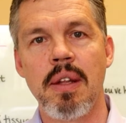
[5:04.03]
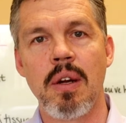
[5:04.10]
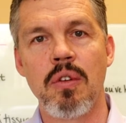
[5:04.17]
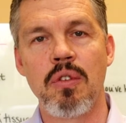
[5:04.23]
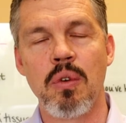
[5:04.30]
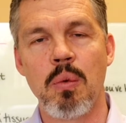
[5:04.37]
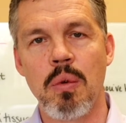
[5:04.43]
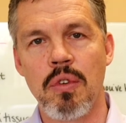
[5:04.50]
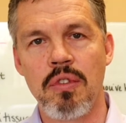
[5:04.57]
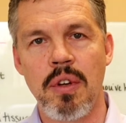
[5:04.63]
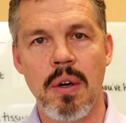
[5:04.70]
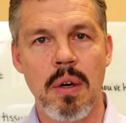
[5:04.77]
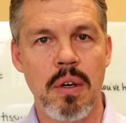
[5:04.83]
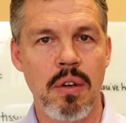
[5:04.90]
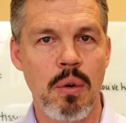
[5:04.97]
there. So we'll
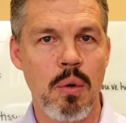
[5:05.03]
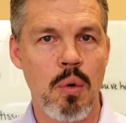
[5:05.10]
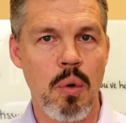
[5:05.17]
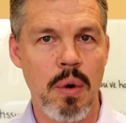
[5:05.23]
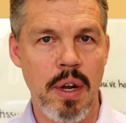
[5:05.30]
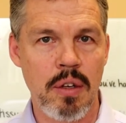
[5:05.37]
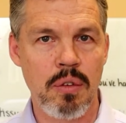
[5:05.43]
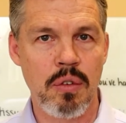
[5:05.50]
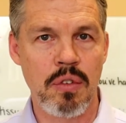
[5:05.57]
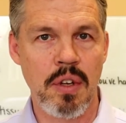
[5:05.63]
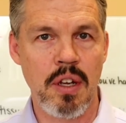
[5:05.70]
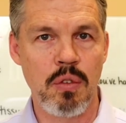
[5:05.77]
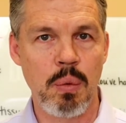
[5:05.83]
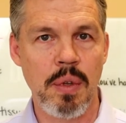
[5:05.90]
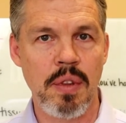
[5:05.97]
share a core
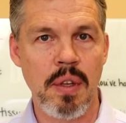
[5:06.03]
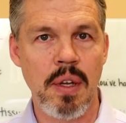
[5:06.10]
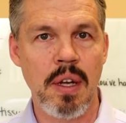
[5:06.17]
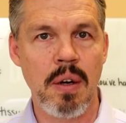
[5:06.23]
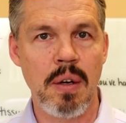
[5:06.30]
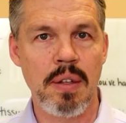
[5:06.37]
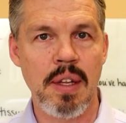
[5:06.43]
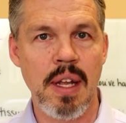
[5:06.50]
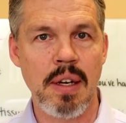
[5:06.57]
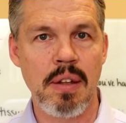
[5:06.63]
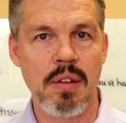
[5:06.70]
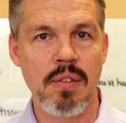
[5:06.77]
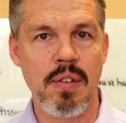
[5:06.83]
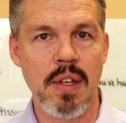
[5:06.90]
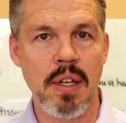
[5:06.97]
exercise with you here at the end
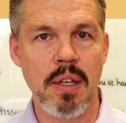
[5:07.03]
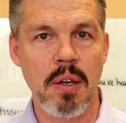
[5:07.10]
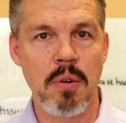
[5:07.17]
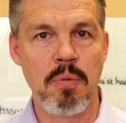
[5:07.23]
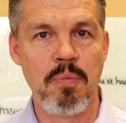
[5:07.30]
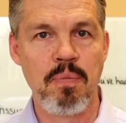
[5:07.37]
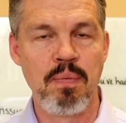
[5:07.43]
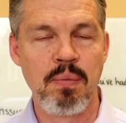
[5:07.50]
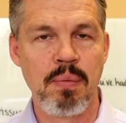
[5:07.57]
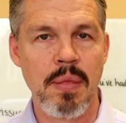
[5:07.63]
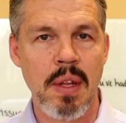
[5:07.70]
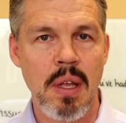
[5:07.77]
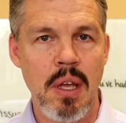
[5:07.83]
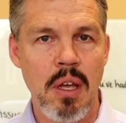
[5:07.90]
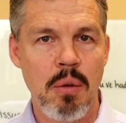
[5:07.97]
of the video.
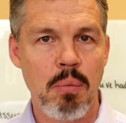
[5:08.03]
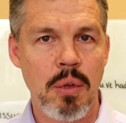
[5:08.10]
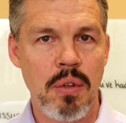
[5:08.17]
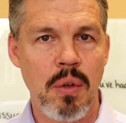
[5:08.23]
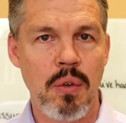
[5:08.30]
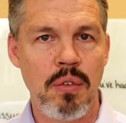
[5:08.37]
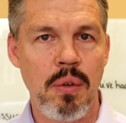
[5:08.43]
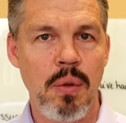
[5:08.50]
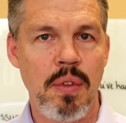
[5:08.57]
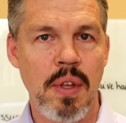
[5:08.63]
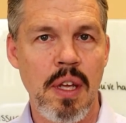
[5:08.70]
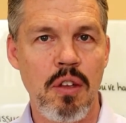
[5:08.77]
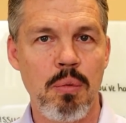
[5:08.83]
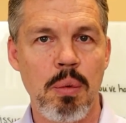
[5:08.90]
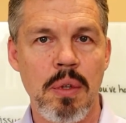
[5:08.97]
But those two
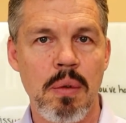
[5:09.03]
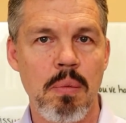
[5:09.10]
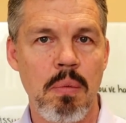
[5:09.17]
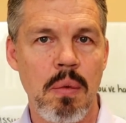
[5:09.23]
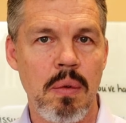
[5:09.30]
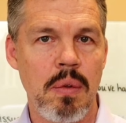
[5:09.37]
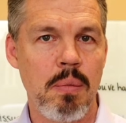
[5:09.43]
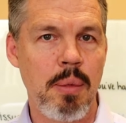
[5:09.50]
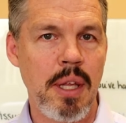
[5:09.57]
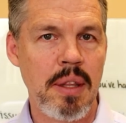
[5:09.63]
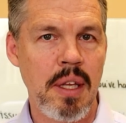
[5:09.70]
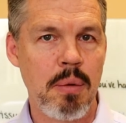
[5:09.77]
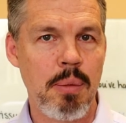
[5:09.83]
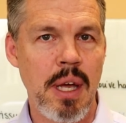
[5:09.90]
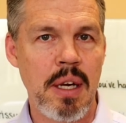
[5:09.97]
things, but the main
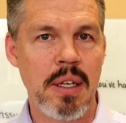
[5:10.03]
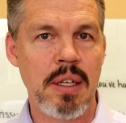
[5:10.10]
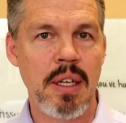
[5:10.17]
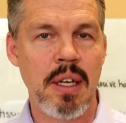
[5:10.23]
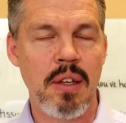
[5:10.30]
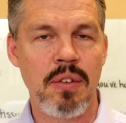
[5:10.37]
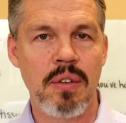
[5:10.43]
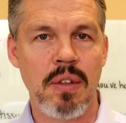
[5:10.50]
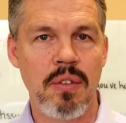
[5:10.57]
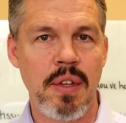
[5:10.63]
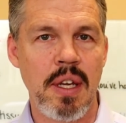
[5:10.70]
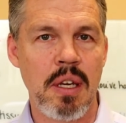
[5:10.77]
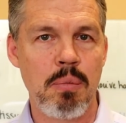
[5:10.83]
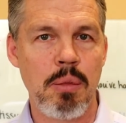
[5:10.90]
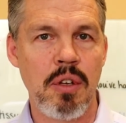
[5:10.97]
thing about a disc is
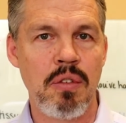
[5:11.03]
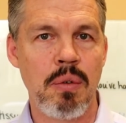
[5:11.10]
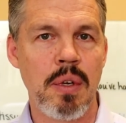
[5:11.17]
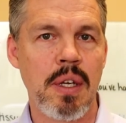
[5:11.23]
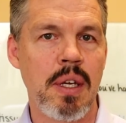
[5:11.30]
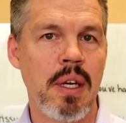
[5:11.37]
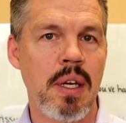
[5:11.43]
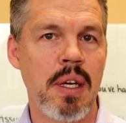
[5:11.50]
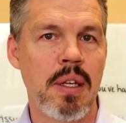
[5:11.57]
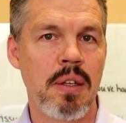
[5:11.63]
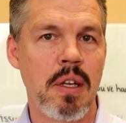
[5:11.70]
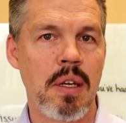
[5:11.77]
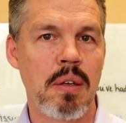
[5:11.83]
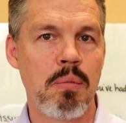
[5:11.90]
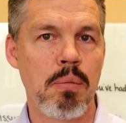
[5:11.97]
they can be tricky and
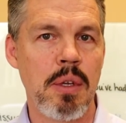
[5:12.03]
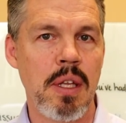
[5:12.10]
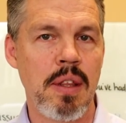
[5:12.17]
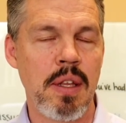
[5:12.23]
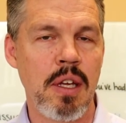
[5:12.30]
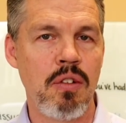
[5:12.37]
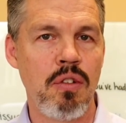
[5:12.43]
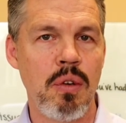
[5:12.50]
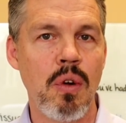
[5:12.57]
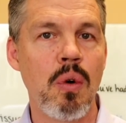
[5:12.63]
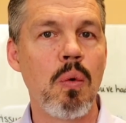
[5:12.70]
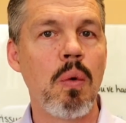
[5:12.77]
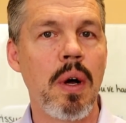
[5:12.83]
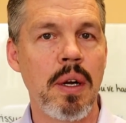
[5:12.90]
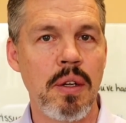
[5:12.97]
they can be things you
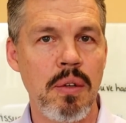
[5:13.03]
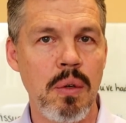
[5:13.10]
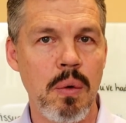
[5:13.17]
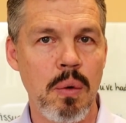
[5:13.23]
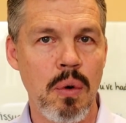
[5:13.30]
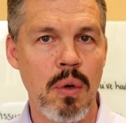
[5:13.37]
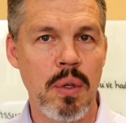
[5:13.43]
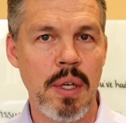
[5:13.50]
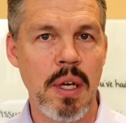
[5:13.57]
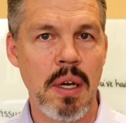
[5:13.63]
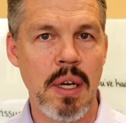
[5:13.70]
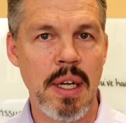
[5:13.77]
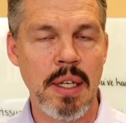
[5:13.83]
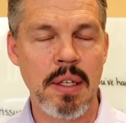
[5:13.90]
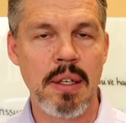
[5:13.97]
don't want to do early
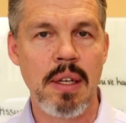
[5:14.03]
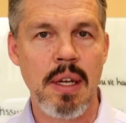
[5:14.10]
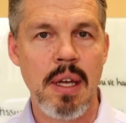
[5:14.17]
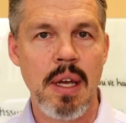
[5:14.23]
on.